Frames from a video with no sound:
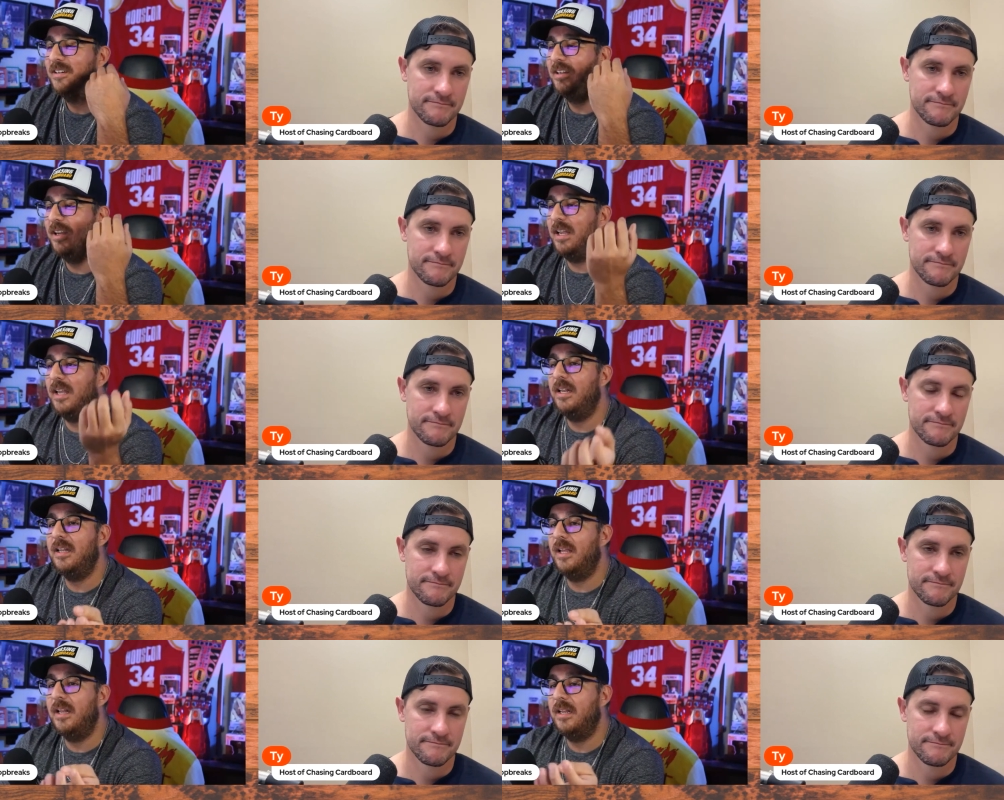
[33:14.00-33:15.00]
Speaker 1: And and,
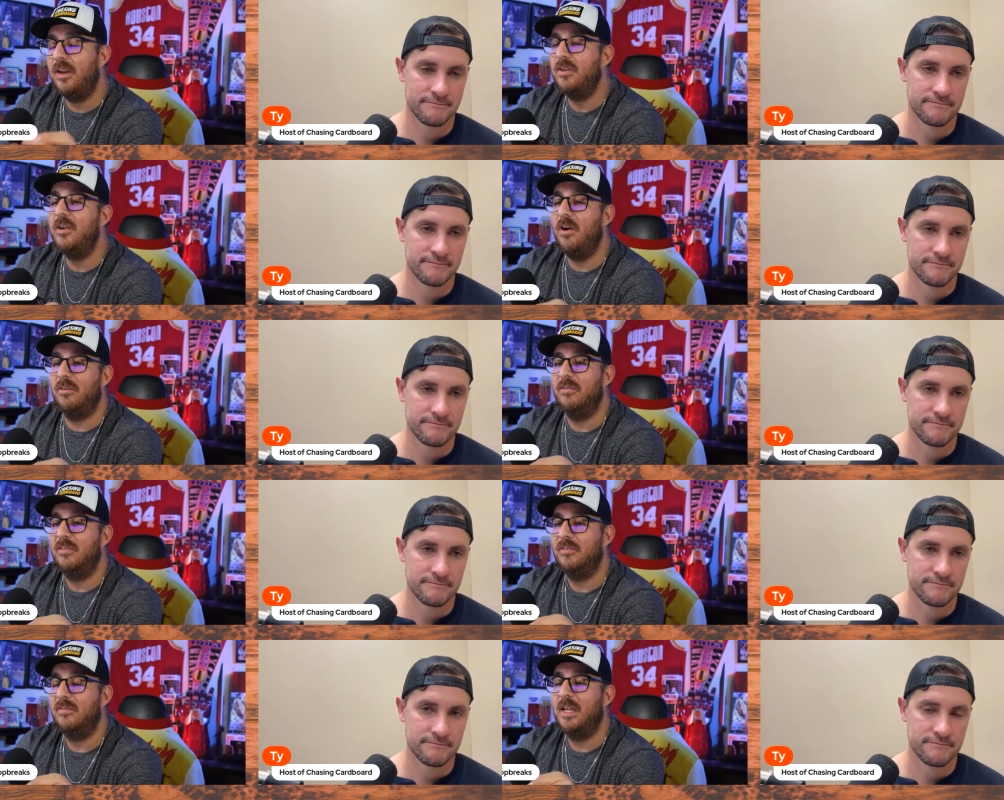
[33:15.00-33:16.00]
and here you go,
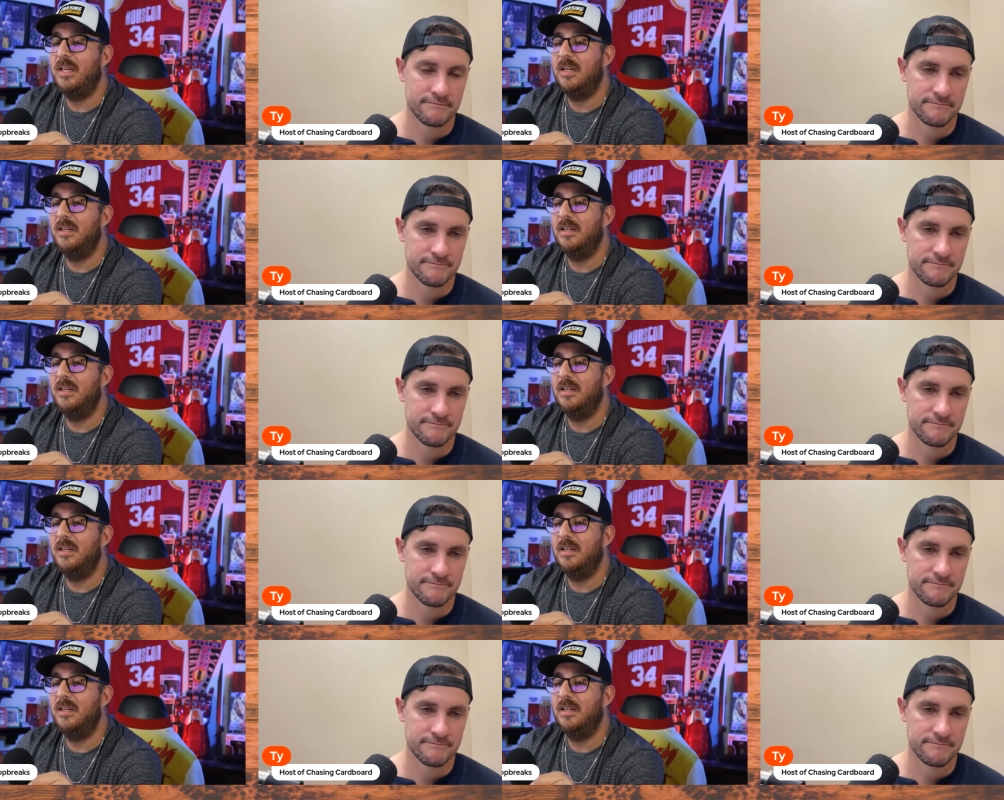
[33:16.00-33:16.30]
right?